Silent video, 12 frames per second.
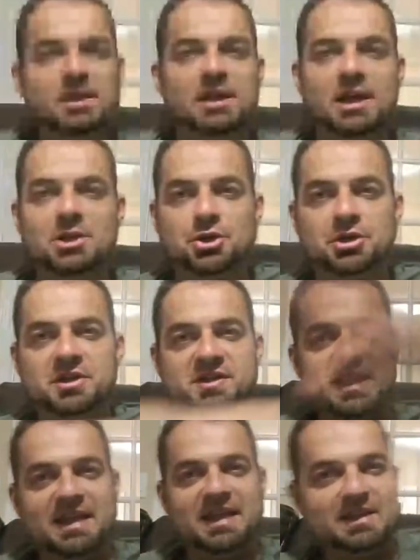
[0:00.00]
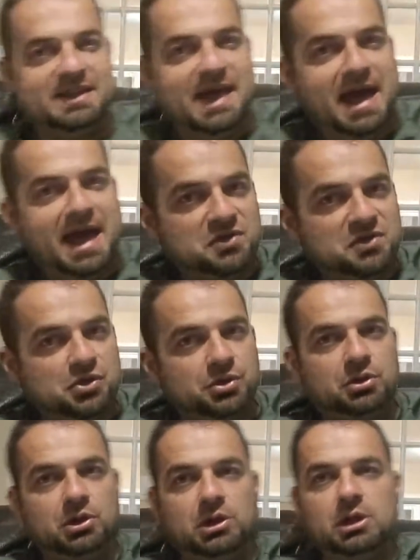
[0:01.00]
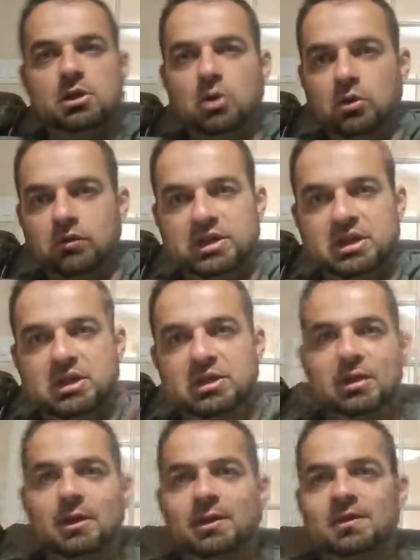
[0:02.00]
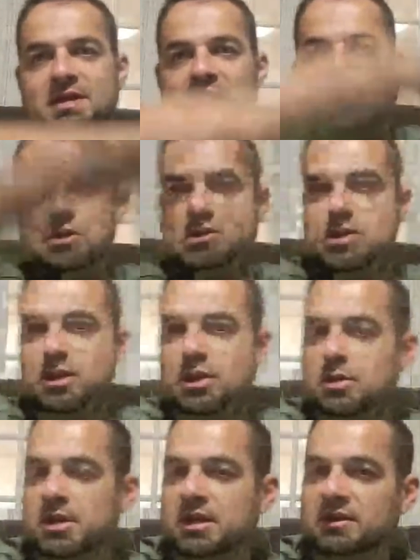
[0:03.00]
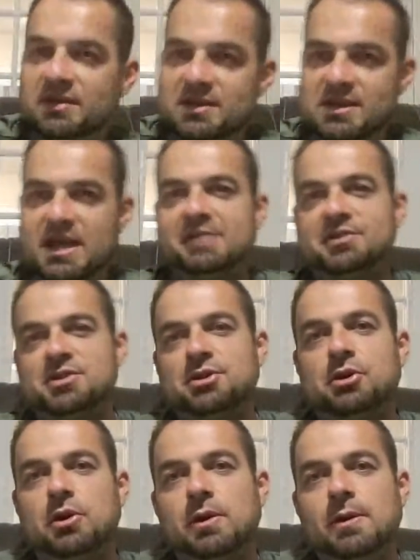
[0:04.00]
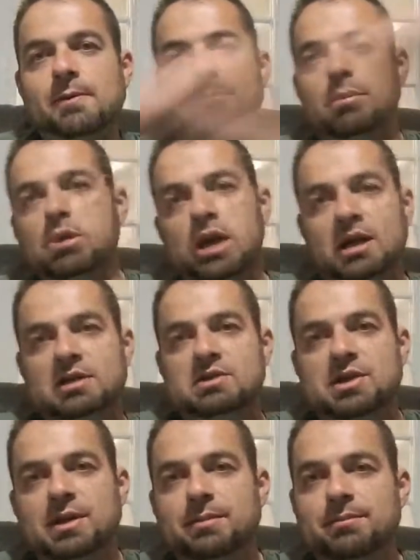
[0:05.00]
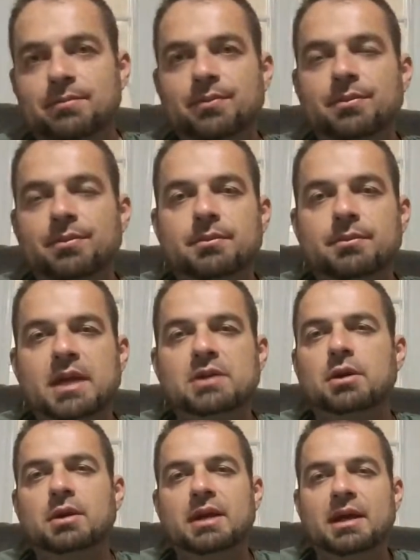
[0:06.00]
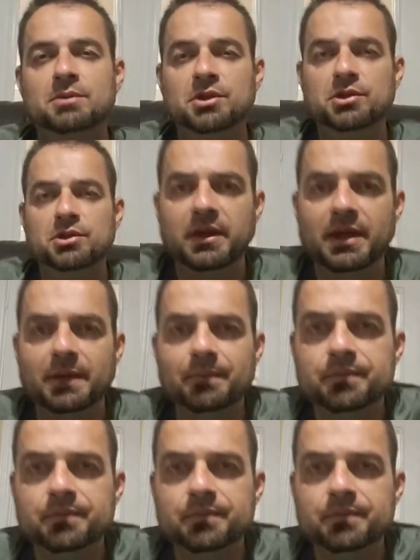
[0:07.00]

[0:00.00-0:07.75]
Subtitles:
and you're going to stay in this half circle over here. The second you start going into this half circle, block stim, and don't allow him to do that.